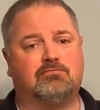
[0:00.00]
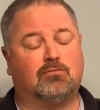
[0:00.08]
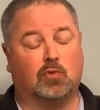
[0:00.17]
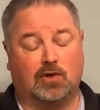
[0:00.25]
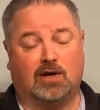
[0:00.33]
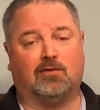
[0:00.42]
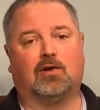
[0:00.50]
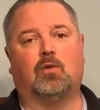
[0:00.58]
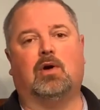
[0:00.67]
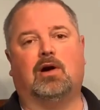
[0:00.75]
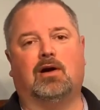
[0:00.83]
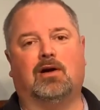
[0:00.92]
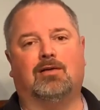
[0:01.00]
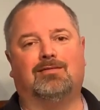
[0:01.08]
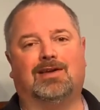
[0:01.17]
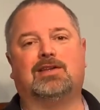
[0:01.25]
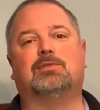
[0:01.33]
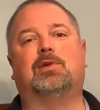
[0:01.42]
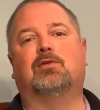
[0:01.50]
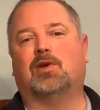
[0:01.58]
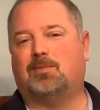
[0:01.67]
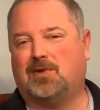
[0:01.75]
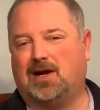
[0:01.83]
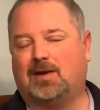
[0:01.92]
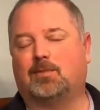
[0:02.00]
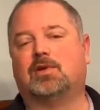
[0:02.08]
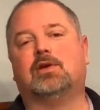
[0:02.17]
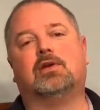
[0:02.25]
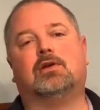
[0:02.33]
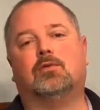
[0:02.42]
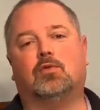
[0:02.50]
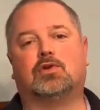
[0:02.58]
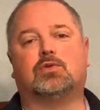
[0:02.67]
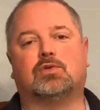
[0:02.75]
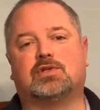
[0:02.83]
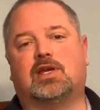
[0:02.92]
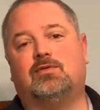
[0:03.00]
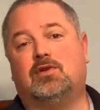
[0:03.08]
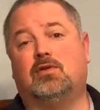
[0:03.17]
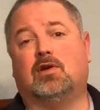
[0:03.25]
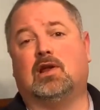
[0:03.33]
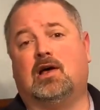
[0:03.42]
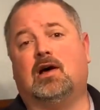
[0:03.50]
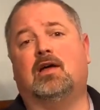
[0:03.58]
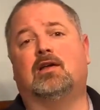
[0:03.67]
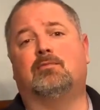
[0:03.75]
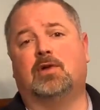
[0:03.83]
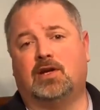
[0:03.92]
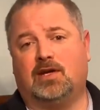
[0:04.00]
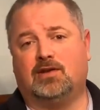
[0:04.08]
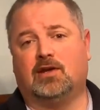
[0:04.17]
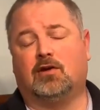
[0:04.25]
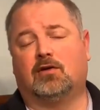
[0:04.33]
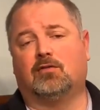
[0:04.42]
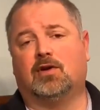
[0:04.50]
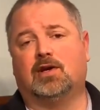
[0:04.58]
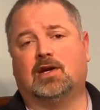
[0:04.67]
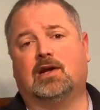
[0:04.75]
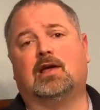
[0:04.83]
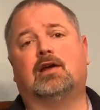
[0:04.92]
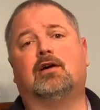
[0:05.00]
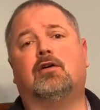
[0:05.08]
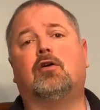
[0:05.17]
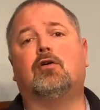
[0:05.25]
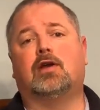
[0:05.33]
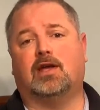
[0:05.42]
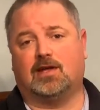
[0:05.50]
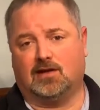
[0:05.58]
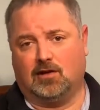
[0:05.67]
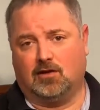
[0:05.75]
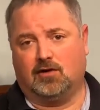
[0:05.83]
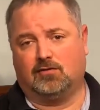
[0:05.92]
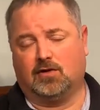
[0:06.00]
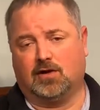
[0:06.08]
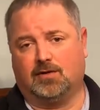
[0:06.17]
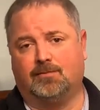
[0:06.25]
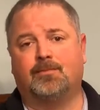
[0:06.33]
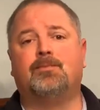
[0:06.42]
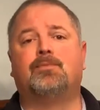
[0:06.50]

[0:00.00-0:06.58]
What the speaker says: will not require it to be repiped, which will save you a lot of money in the long run and a lot of heartache in the long run.